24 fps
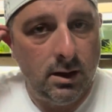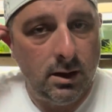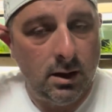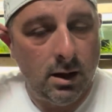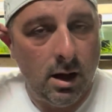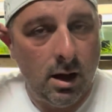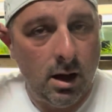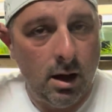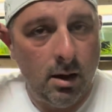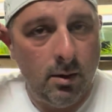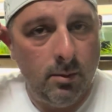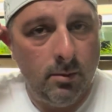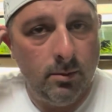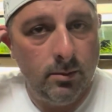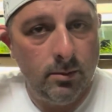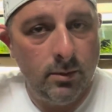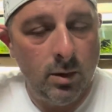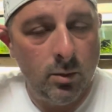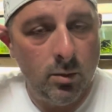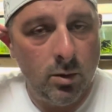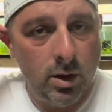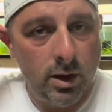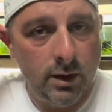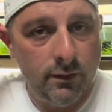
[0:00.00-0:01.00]

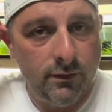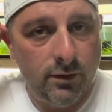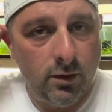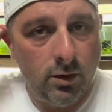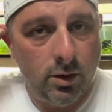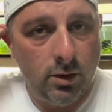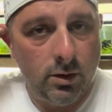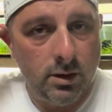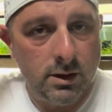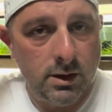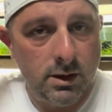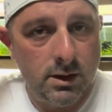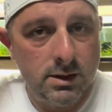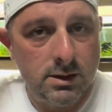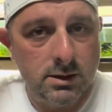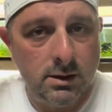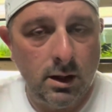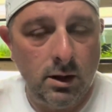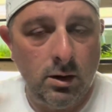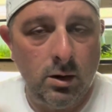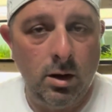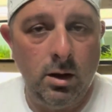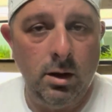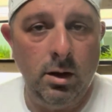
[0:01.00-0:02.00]
and we'll get further into this
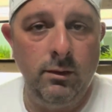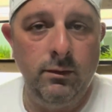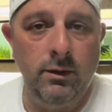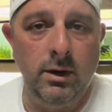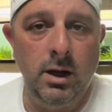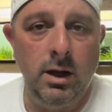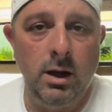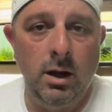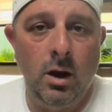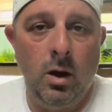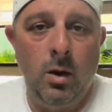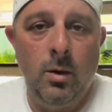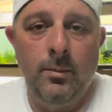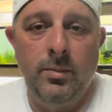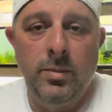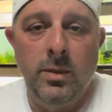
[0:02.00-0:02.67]
later on in the video,